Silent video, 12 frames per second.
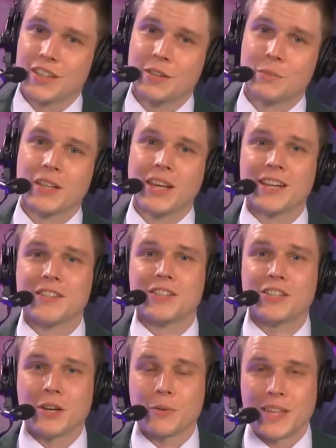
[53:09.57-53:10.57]
did. But ladies
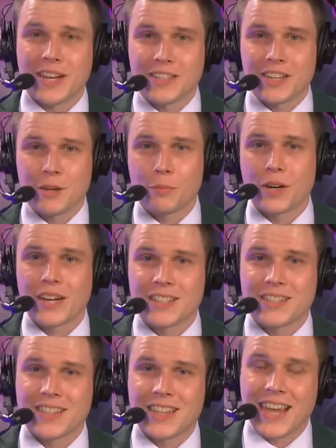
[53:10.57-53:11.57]
and gentlemen, that is going to bring
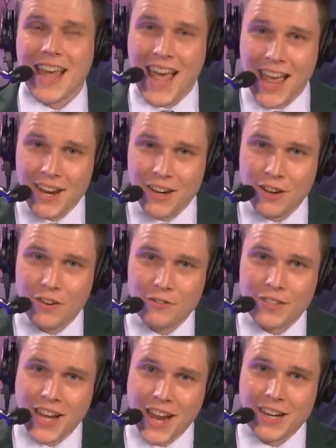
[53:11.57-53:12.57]
us to the end
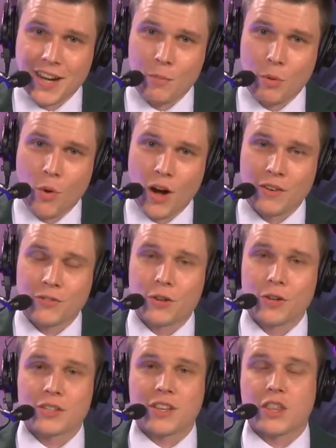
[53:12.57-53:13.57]
of day number one. Of
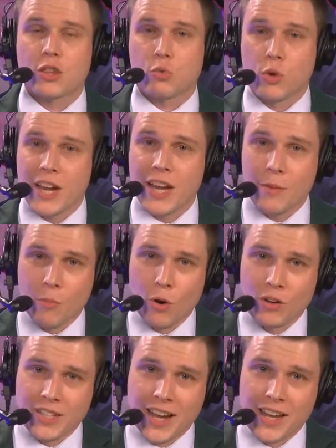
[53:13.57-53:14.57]
course, three
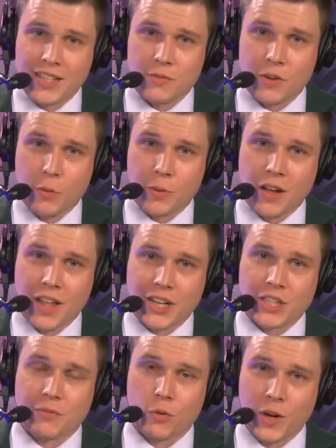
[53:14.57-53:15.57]
more days of LPL
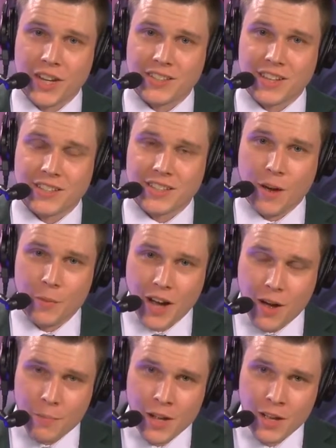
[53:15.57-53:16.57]
action for week six coming
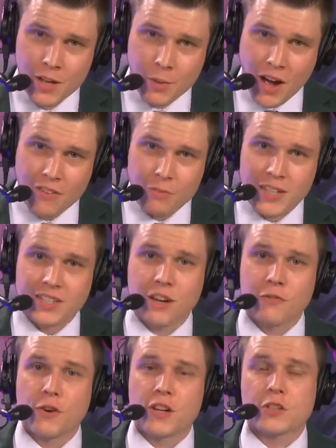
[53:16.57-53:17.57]
up. On behalf of
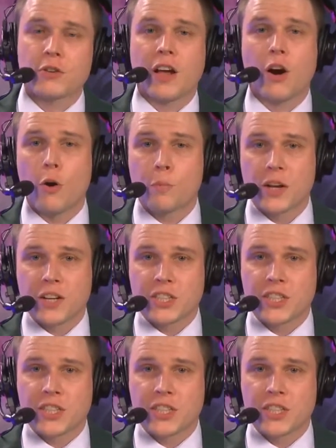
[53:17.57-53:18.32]
myself, Roscoe, and our whole production